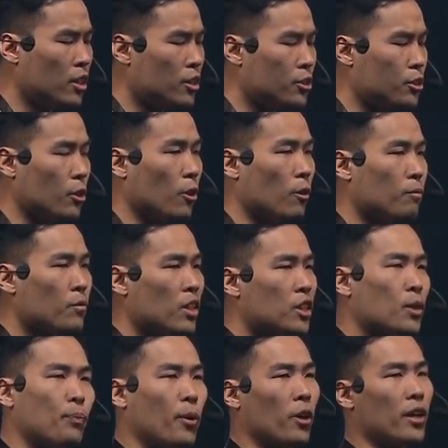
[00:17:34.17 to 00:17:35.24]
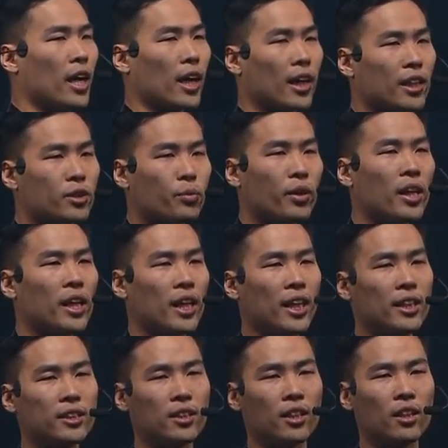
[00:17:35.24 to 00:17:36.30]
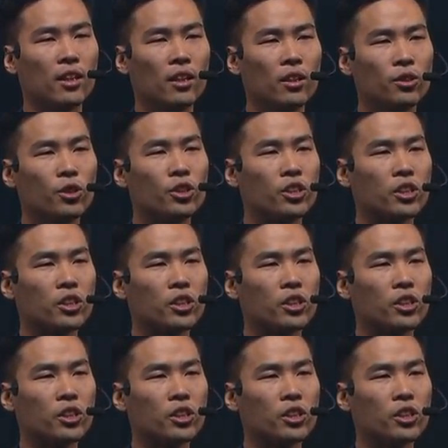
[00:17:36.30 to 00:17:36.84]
So the product is really easy. You